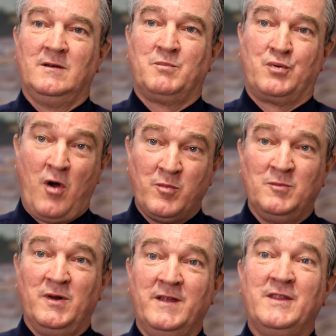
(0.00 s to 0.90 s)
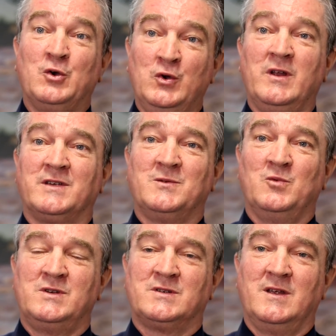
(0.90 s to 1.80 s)
Probably the good lesson
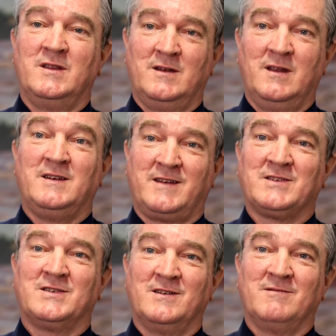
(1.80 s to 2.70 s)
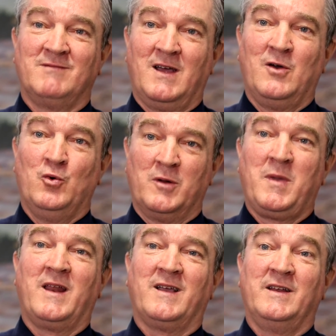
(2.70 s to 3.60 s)
would see that it doesn't
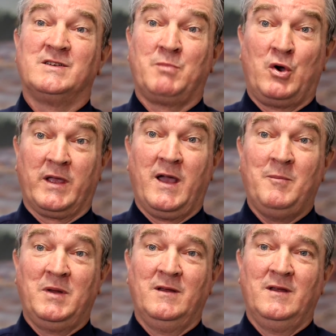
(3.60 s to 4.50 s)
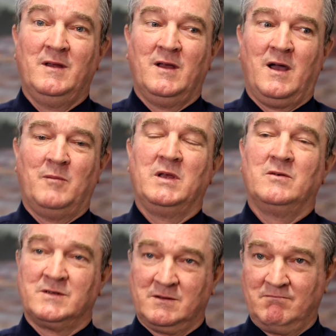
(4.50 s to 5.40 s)
automatically spike up
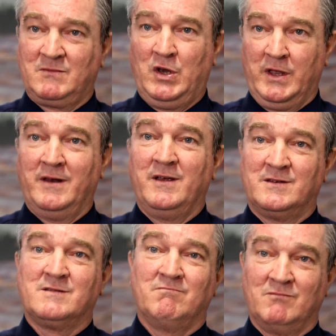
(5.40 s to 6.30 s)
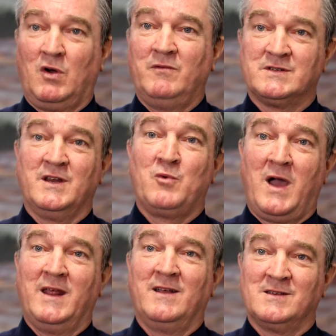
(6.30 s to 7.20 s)
because clearly it's obviously
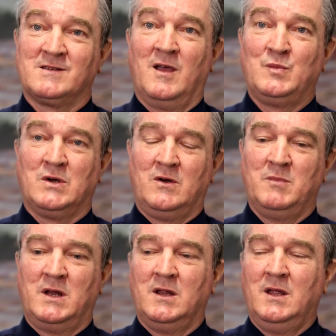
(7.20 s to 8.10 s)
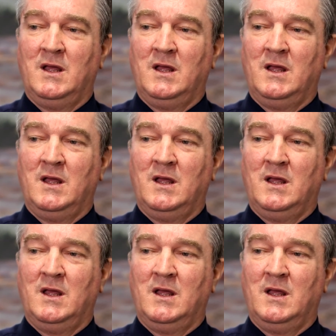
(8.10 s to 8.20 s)
raining at the same time, but